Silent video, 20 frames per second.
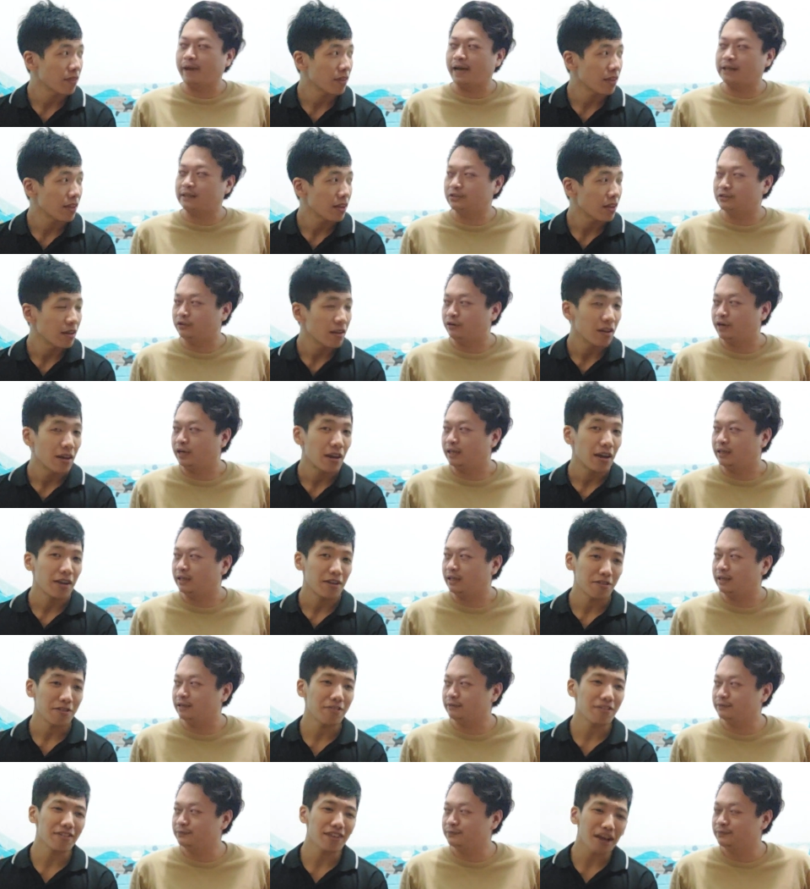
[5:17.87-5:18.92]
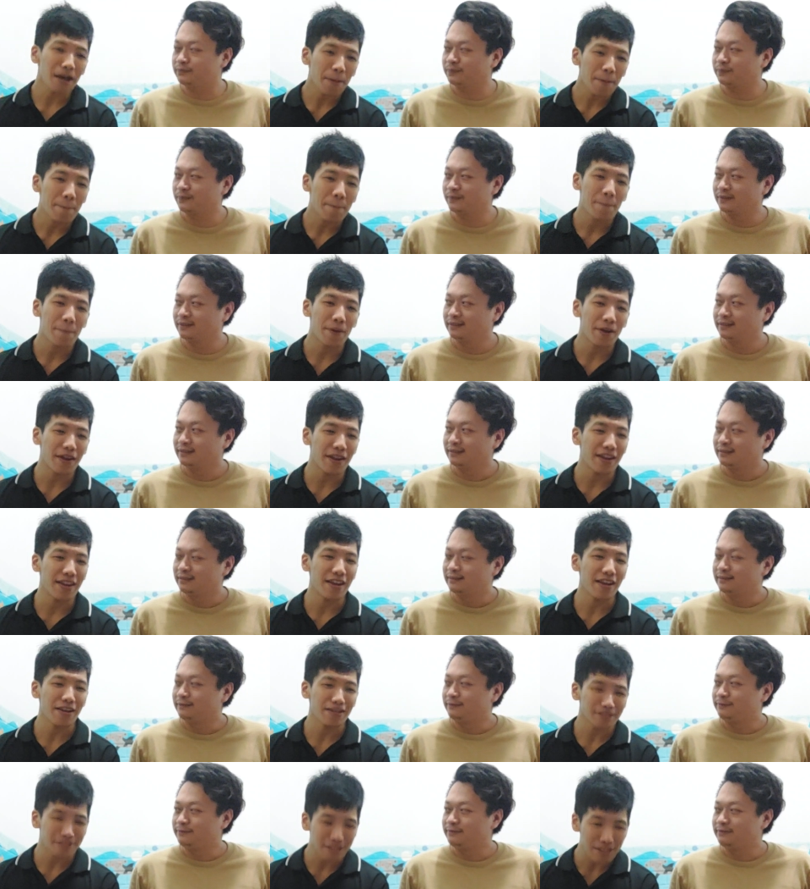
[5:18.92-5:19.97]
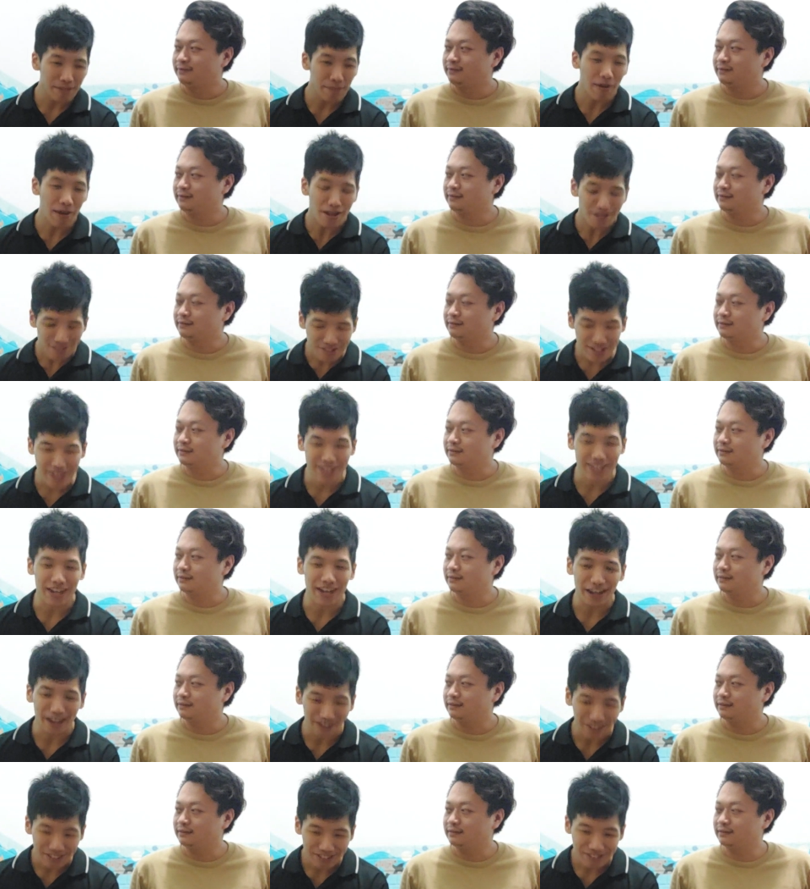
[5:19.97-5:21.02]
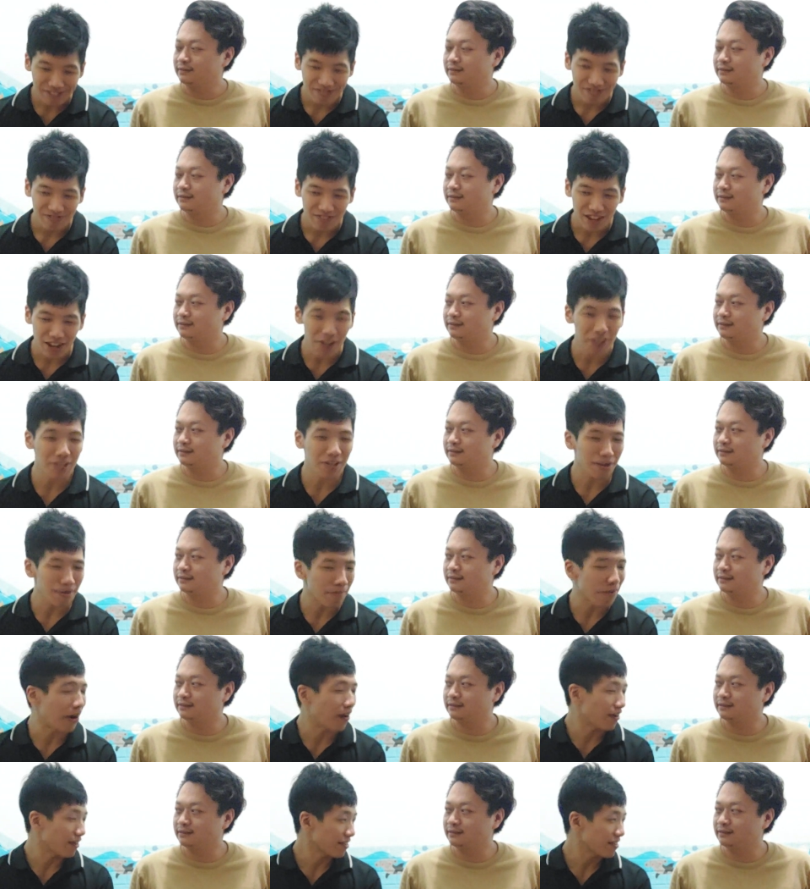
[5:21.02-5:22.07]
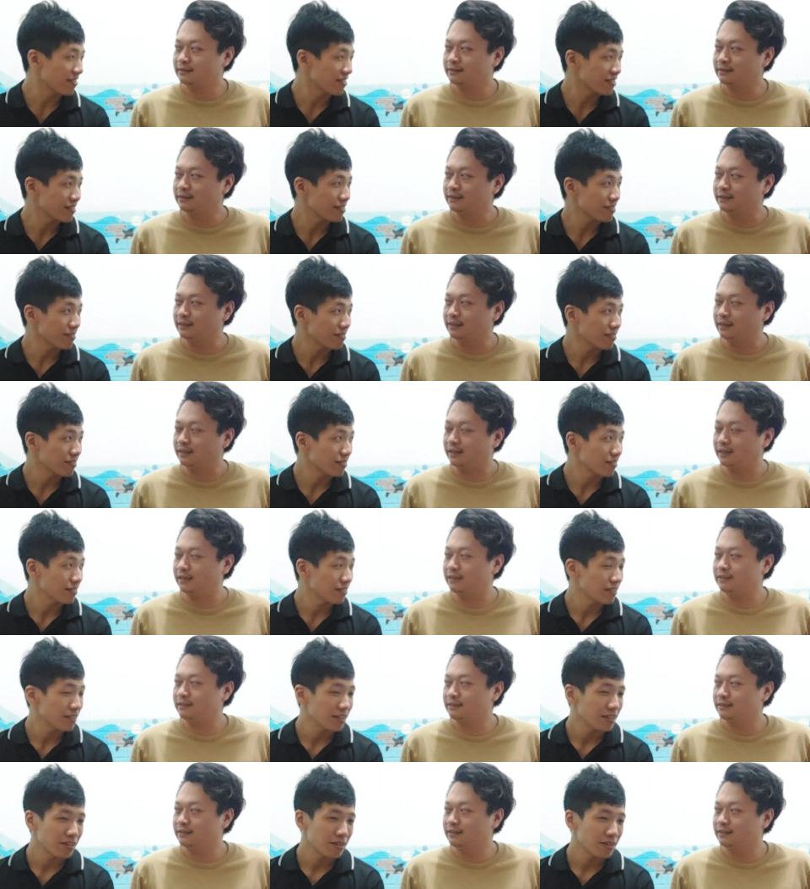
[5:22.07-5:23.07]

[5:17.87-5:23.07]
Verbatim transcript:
Speaker 1: back to her like that. Yeah, but deep inside, I think about it. Yeah.